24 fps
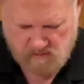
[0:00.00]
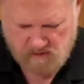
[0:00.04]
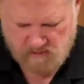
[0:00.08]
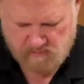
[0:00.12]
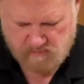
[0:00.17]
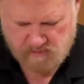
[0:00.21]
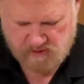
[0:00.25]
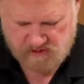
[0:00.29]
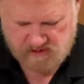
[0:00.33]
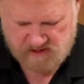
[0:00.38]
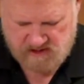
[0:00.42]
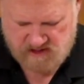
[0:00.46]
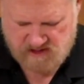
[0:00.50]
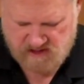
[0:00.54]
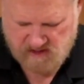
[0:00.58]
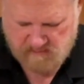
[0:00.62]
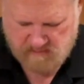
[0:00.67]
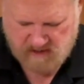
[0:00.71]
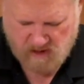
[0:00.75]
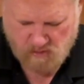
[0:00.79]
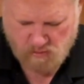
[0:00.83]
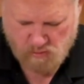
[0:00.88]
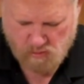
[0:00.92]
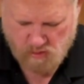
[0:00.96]
gonna put these in
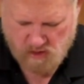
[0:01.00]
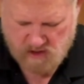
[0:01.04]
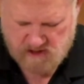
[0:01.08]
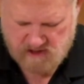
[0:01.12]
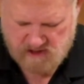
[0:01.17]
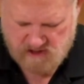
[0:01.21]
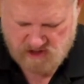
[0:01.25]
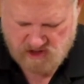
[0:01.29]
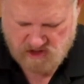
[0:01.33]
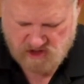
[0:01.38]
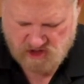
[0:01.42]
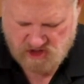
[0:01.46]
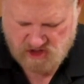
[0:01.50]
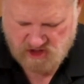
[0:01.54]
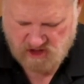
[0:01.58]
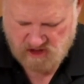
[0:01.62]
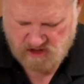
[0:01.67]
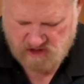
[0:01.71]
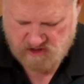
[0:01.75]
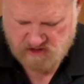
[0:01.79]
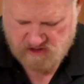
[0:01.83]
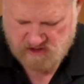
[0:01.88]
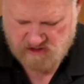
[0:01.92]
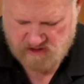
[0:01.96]
about 1-inch
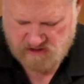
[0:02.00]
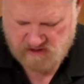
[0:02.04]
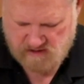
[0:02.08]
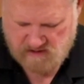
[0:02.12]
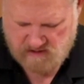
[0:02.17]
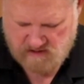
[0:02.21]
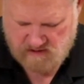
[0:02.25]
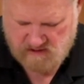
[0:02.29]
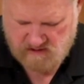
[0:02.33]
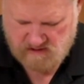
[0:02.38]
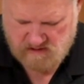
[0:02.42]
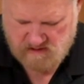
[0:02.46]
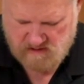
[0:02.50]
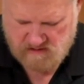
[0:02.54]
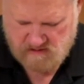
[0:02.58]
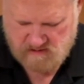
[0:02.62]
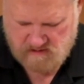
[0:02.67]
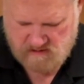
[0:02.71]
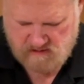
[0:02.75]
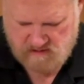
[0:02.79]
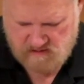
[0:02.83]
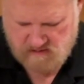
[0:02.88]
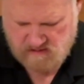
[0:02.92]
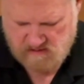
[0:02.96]
chunks.
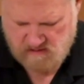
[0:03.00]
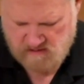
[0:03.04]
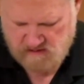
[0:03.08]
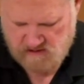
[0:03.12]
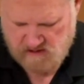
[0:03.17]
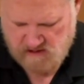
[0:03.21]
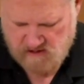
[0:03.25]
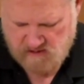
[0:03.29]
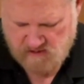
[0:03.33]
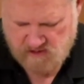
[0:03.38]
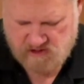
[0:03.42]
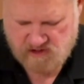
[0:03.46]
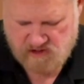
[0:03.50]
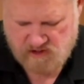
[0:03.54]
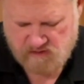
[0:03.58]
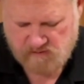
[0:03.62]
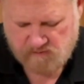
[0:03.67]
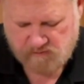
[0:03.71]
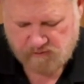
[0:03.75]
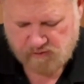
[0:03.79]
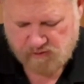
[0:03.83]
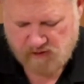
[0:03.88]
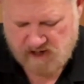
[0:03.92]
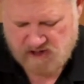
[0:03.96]
This is
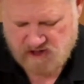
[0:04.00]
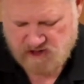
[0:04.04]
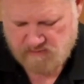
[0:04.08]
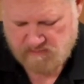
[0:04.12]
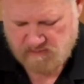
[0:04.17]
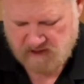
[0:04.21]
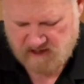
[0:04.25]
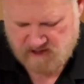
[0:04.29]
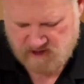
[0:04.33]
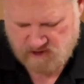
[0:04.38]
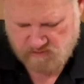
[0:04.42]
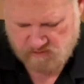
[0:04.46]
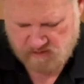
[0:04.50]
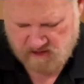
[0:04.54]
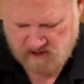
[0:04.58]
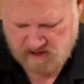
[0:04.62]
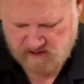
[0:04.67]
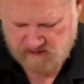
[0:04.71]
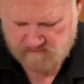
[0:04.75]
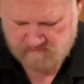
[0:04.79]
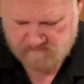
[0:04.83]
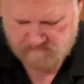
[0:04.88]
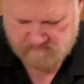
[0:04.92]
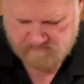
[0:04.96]
fresh mozzarella.